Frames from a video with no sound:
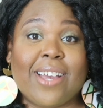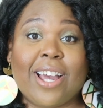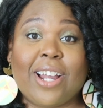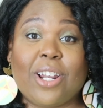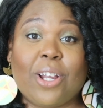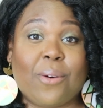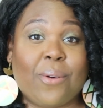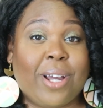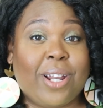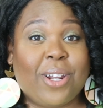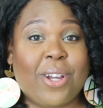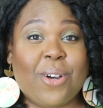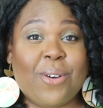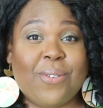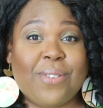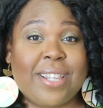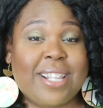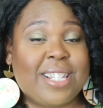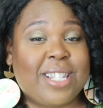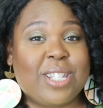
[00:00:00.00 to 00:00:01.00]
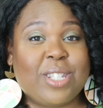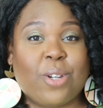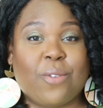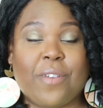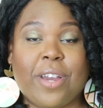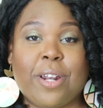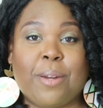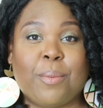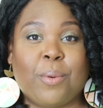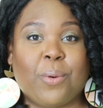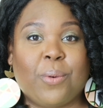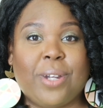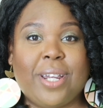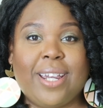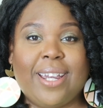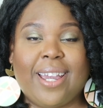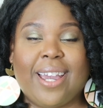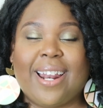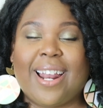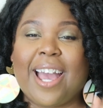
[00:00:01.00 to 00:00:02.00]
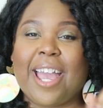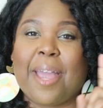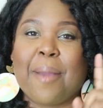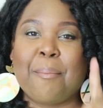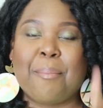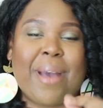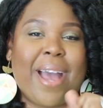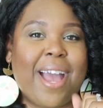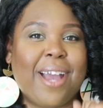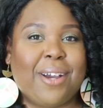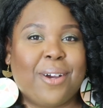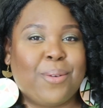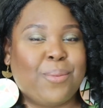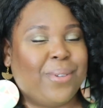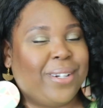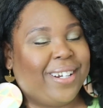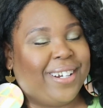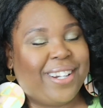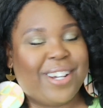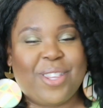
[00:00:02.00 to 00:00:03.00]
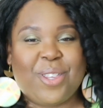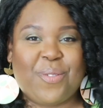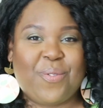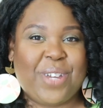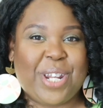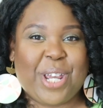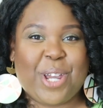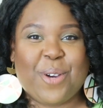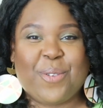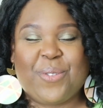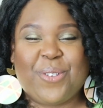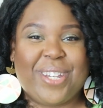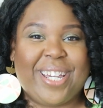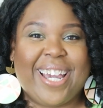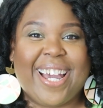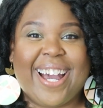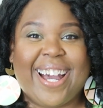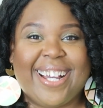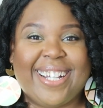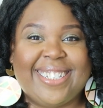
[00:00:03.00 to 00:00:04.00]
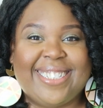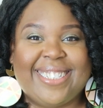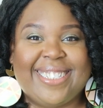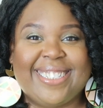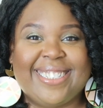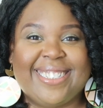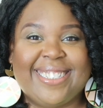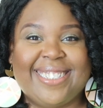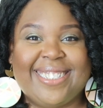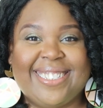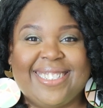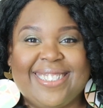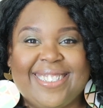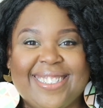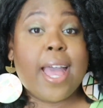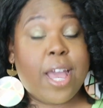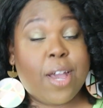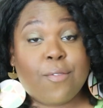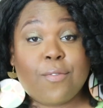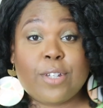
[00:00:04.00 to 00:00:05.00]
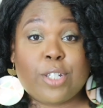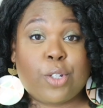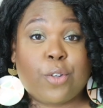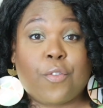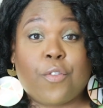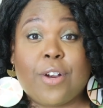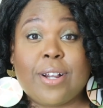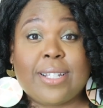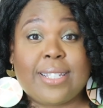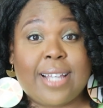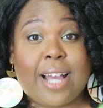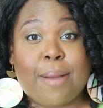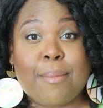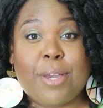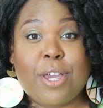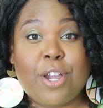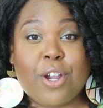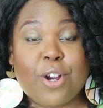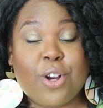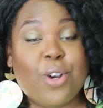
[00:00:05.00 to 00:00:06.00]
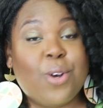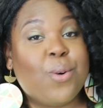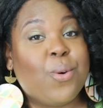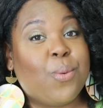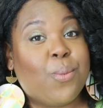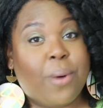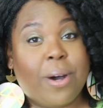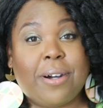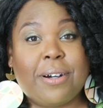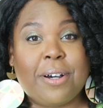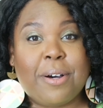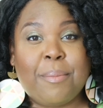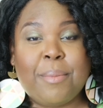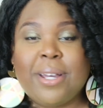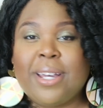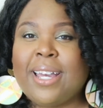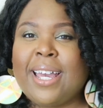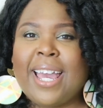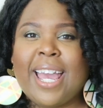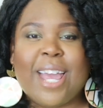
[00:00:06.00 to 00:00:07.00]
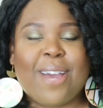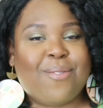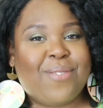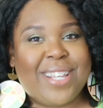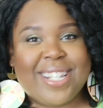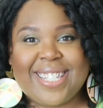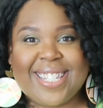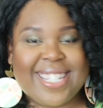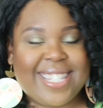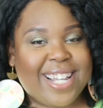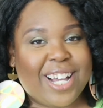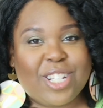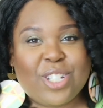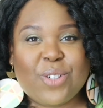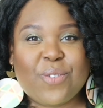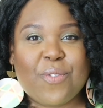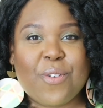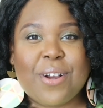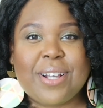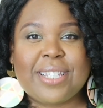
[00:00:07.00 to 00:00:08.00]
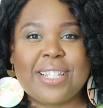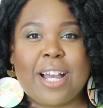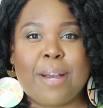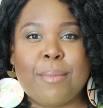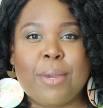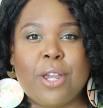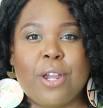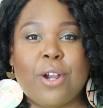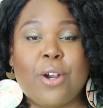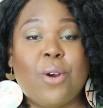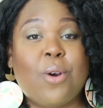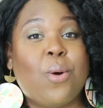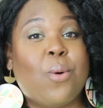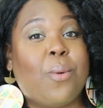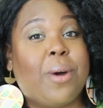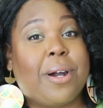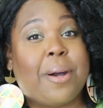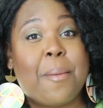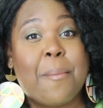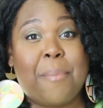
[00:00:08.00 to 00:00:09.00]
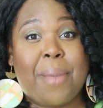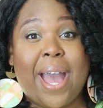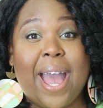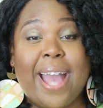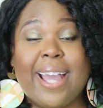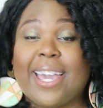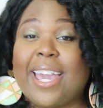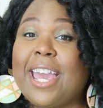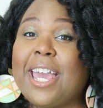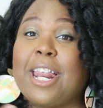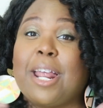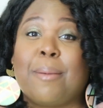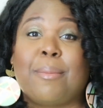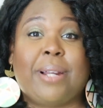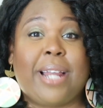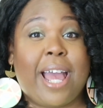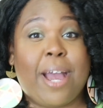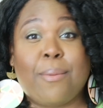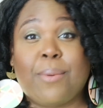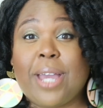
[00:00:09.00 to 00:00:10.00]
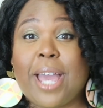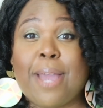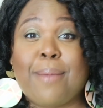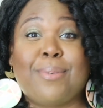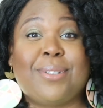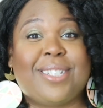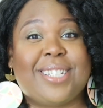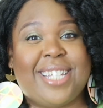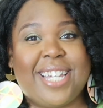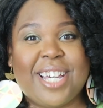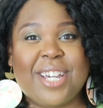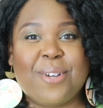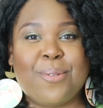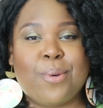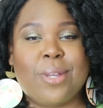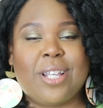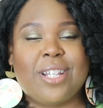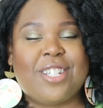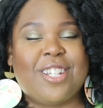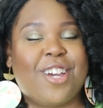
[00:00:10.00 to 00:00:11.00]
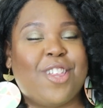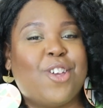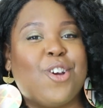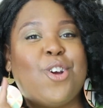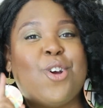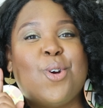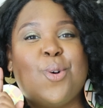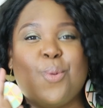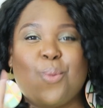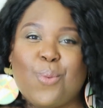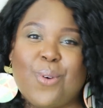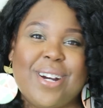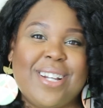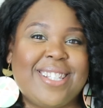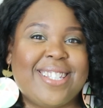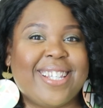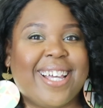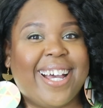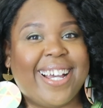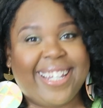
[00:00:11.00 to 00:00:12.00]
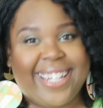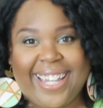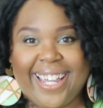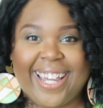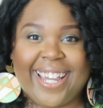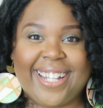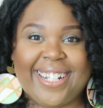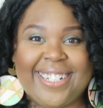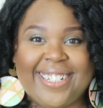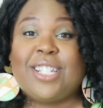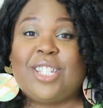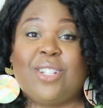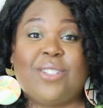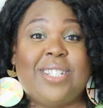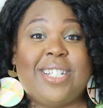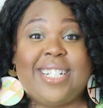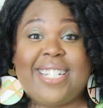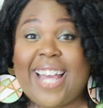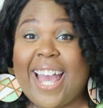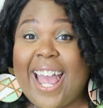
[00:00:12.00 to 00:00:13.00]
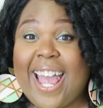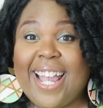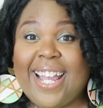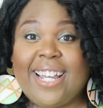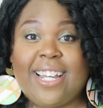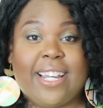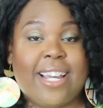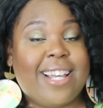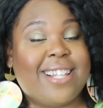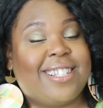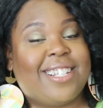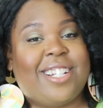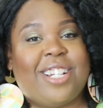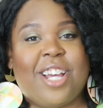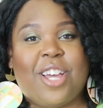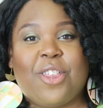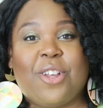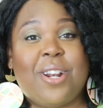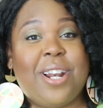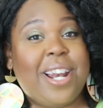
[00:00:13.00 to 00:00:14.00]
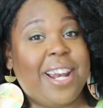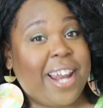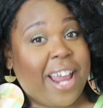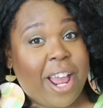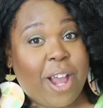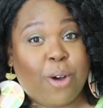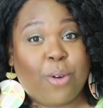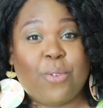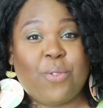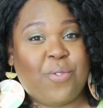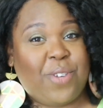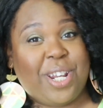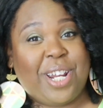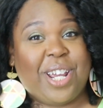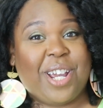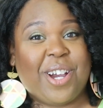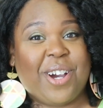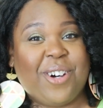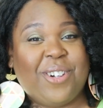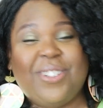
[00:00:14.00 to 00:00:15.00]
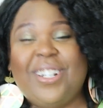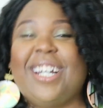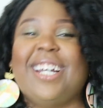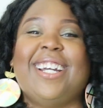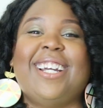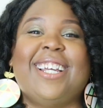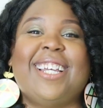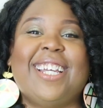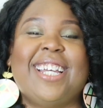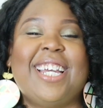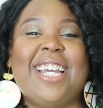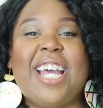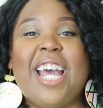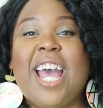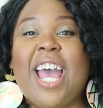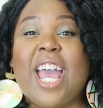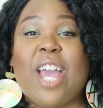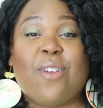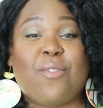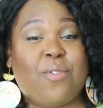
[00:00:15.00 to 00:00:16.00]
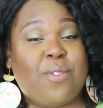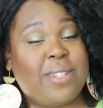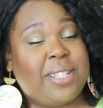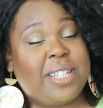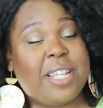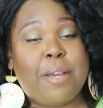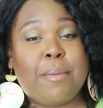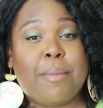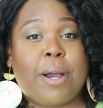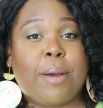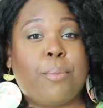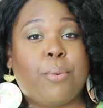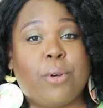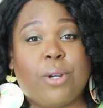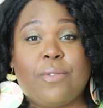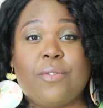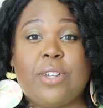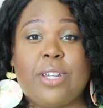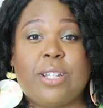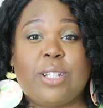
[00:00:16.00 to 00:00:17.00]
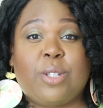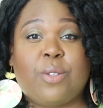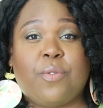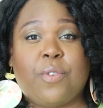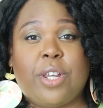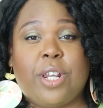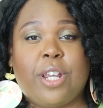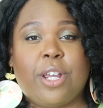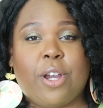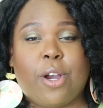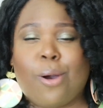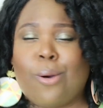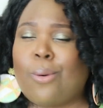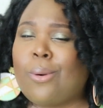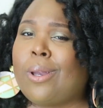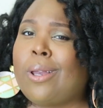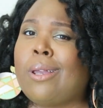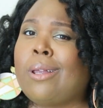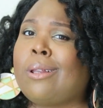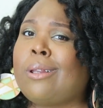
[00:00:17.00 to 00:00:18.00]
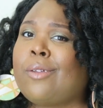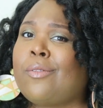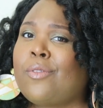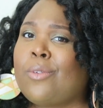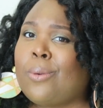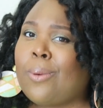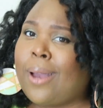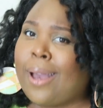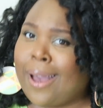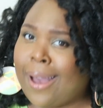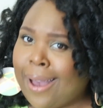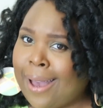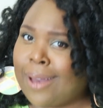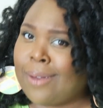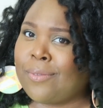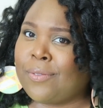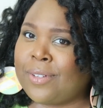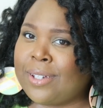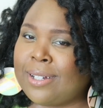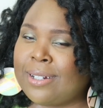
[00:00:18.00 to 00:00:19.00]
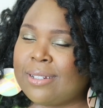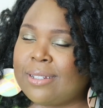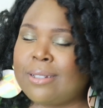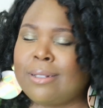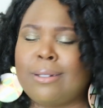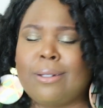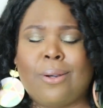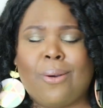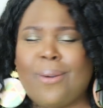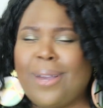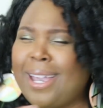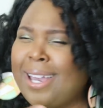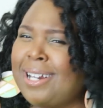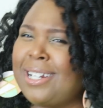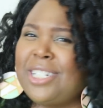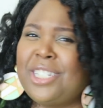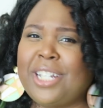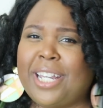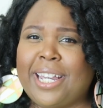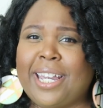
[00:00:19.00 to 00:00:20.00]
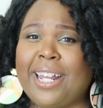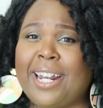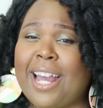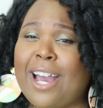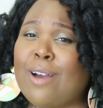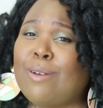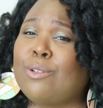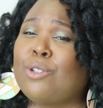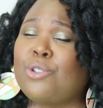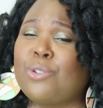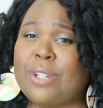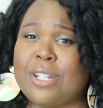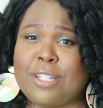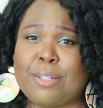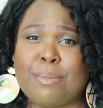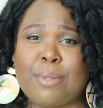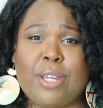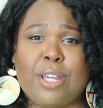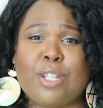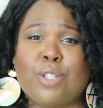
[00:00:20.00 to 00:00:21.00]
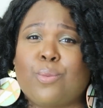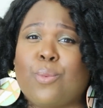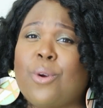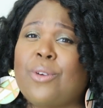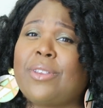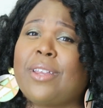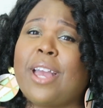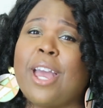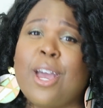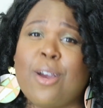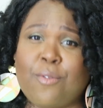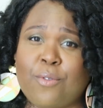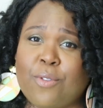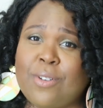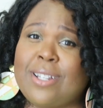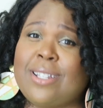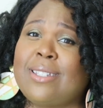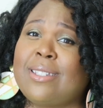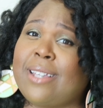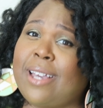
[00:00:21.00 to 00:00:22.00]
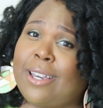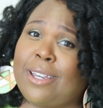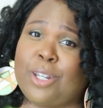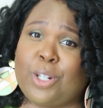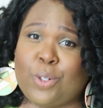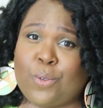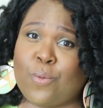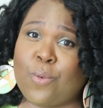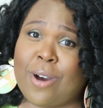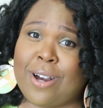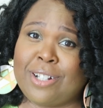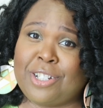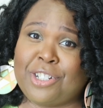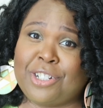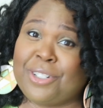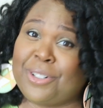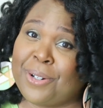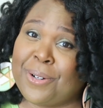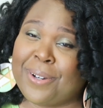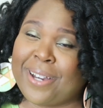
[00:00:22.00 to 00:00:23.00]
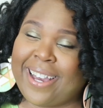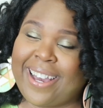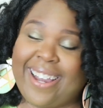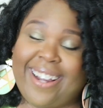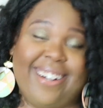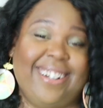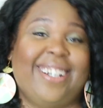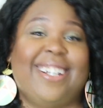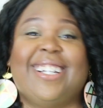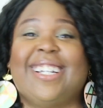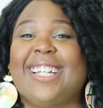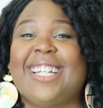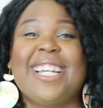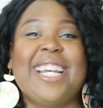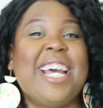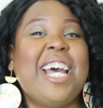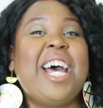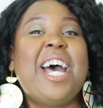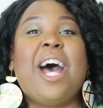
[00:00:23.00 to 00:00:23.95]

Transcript: Hello, hello, this is Ovana Marie and I am back with another video for you guys. If it's your first time here, welcome. If this is not your first time here, welcome back, and I'm glad we're able to kick it with each other once again. So today is another nail video. If you see my previous video, and if you haven't, go ahead and check it out. Trust me, it's worth every second of watching, okay?